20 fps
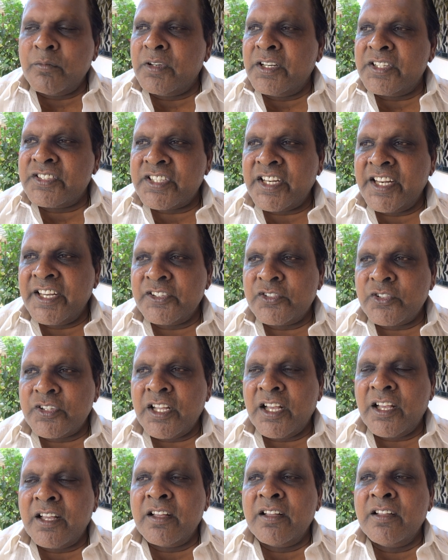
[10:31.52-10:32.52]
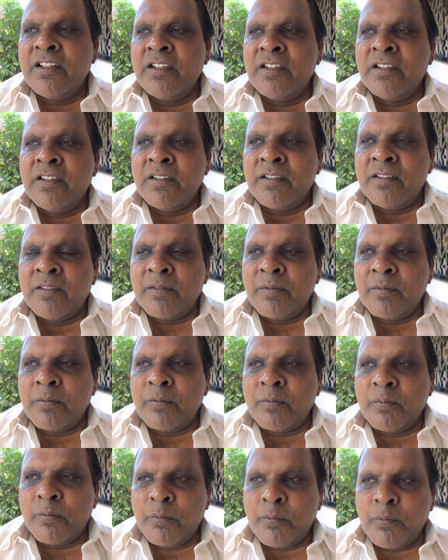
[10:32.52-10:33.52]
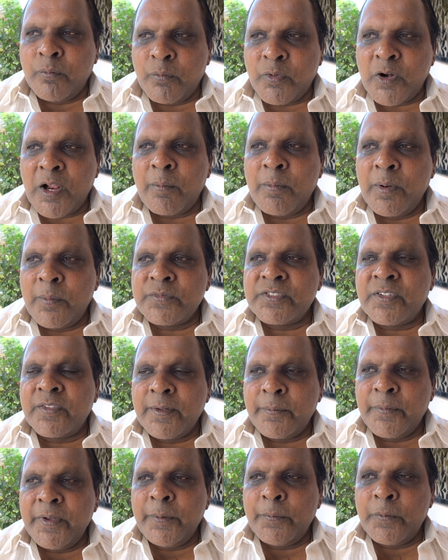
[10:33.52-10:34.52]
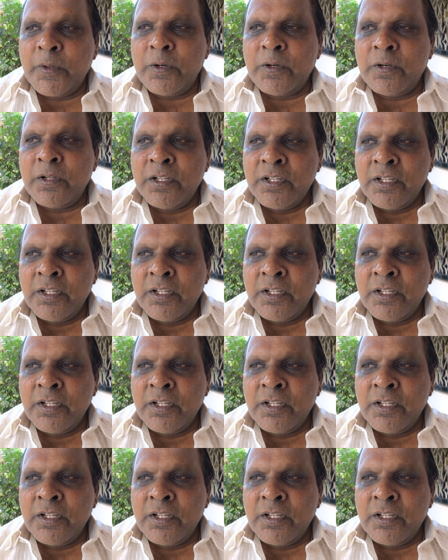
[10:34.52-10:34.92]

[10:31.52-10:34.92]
listening to the problems of the people,